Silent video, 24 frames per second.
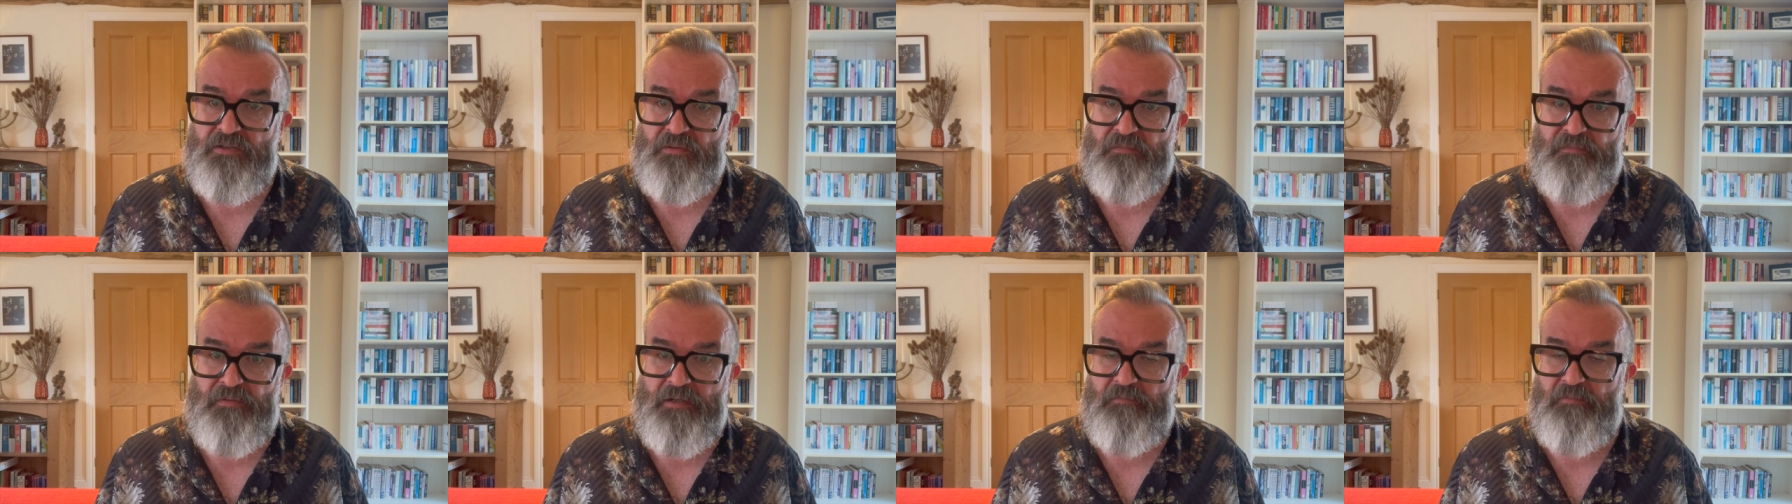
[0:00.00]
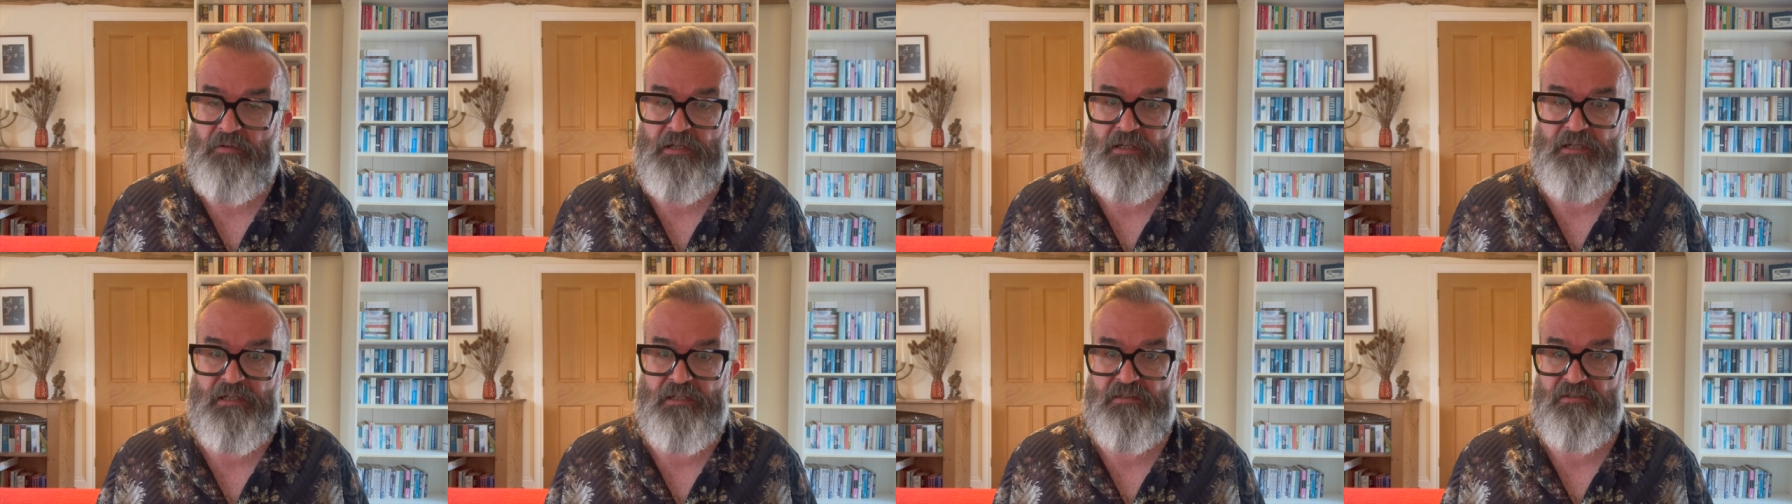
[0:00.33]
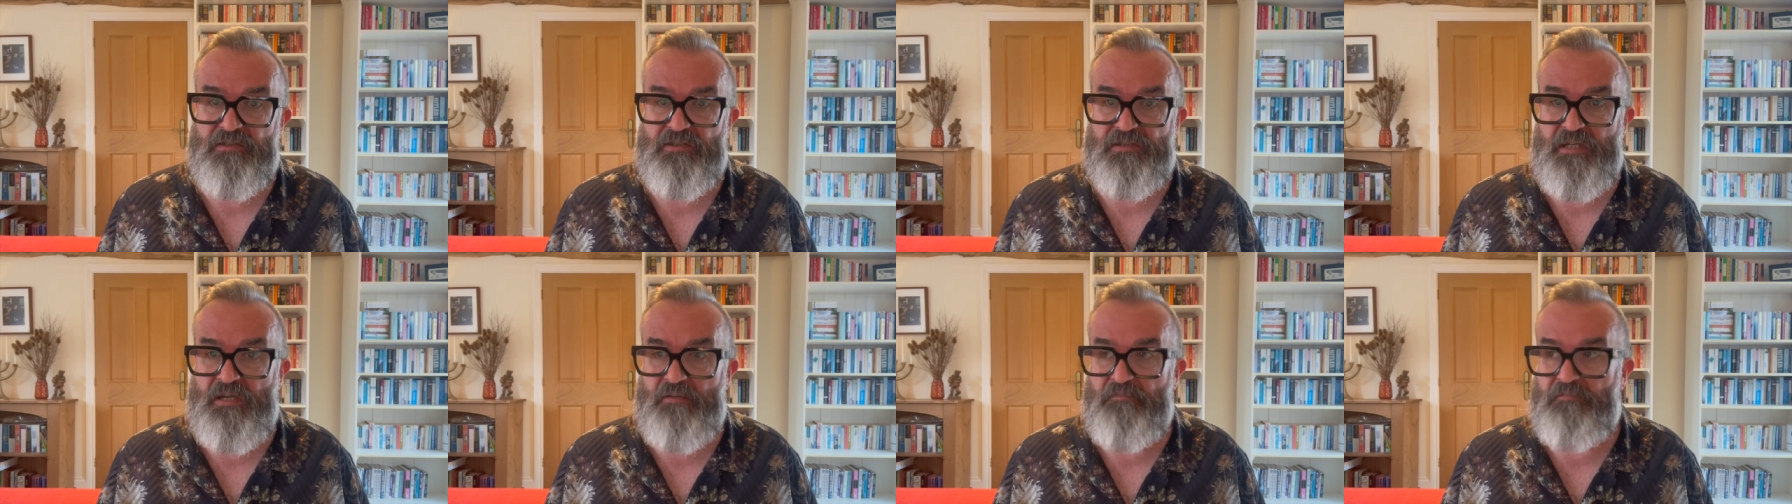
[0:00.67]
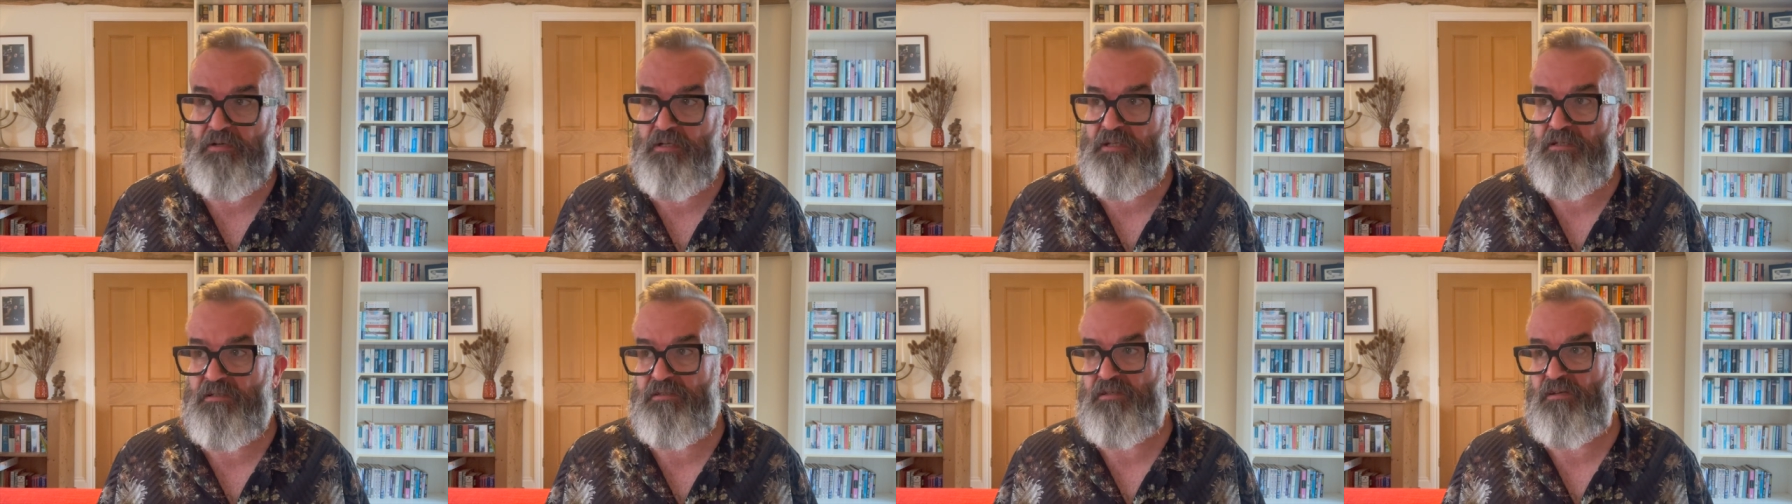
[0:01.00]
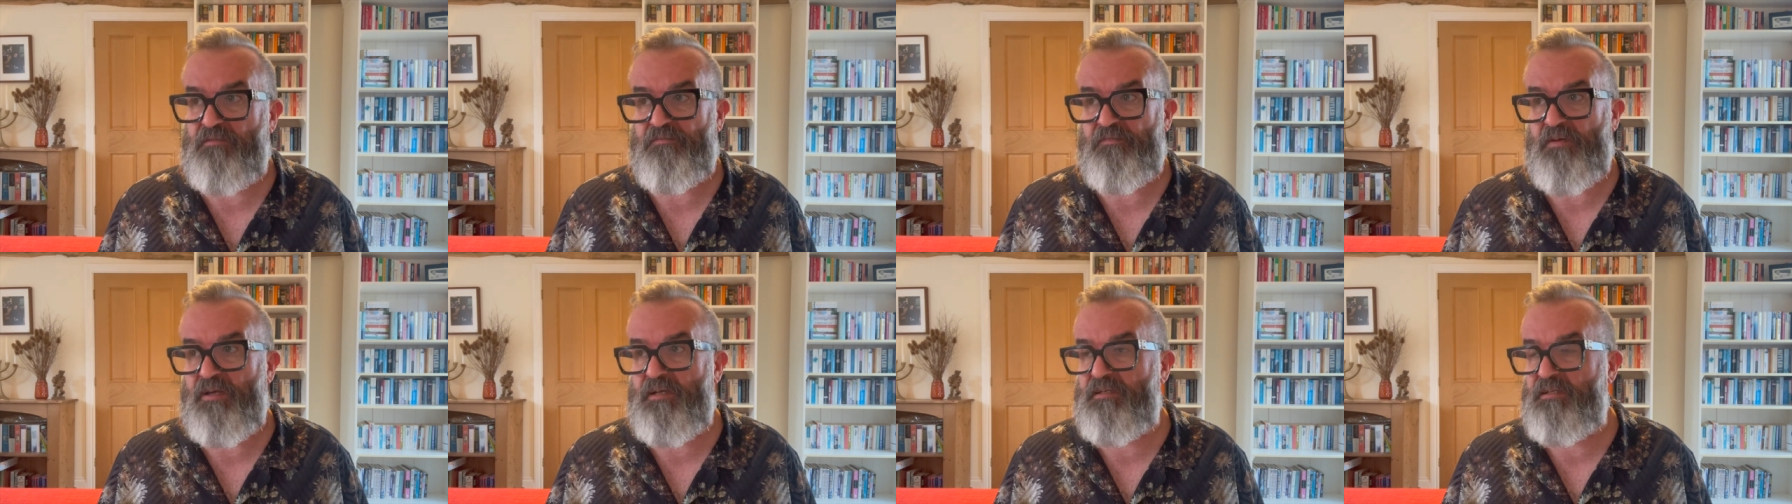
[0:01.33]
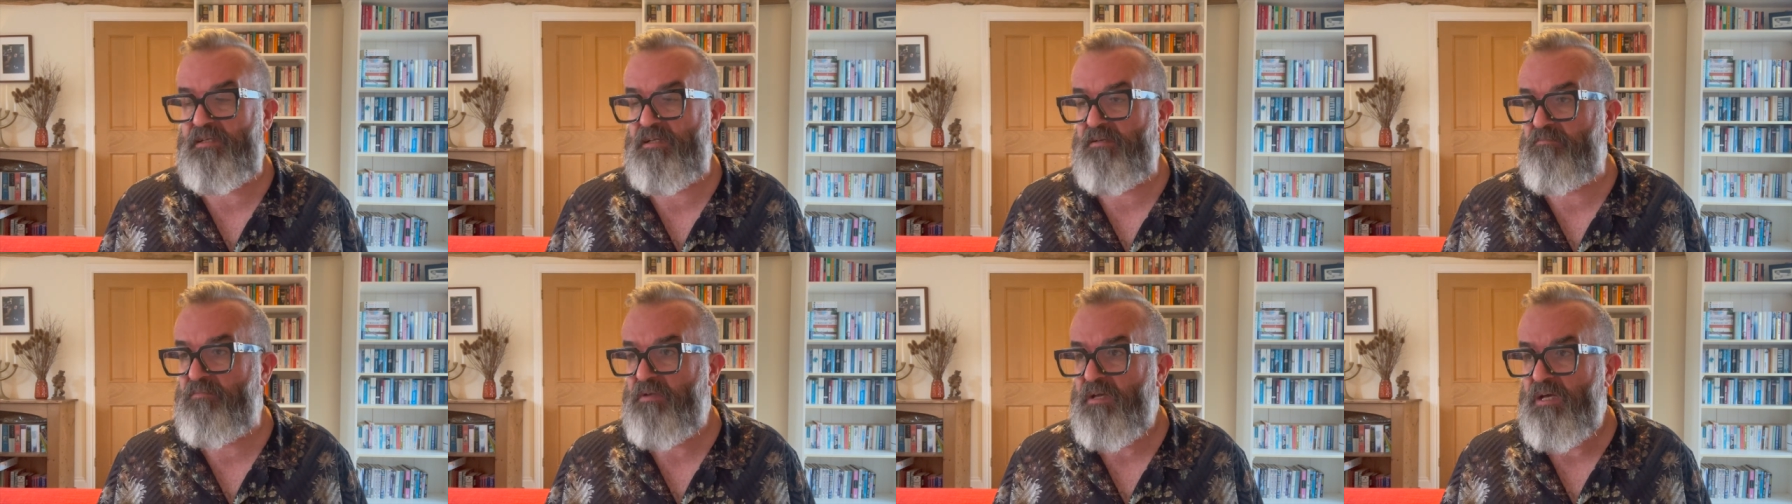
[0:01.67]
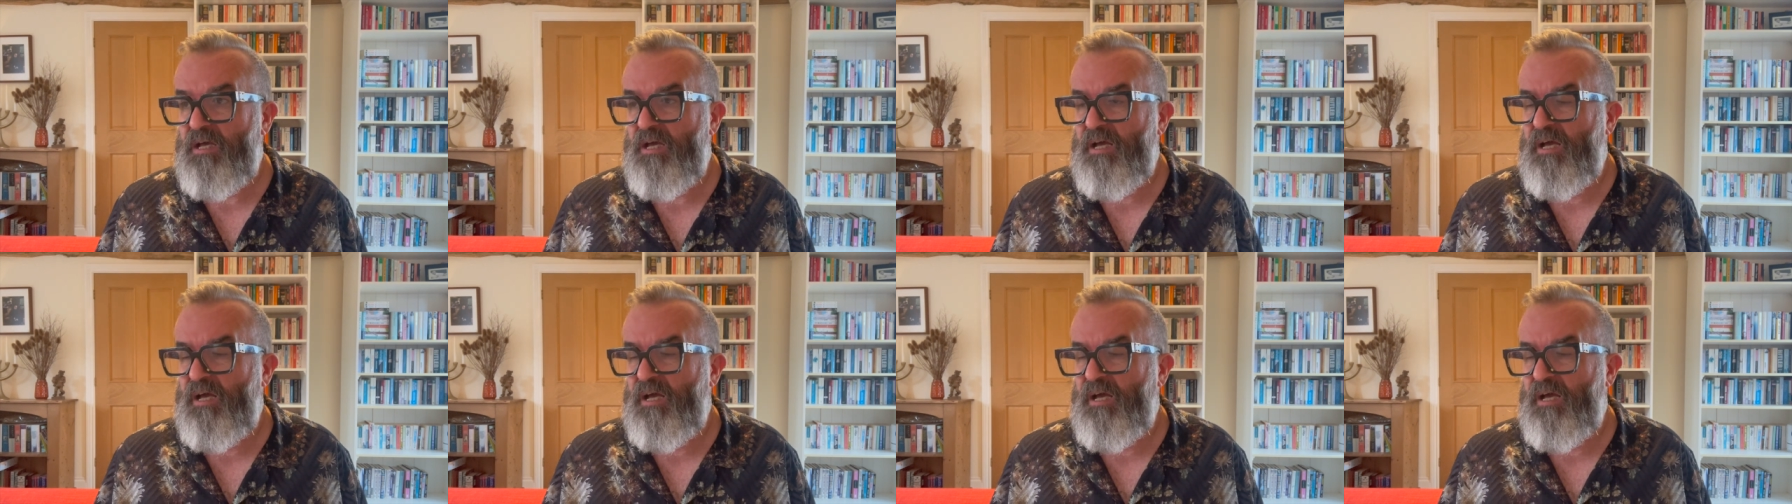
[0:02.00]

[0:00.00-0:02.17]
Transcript: of people are going to step in and defend him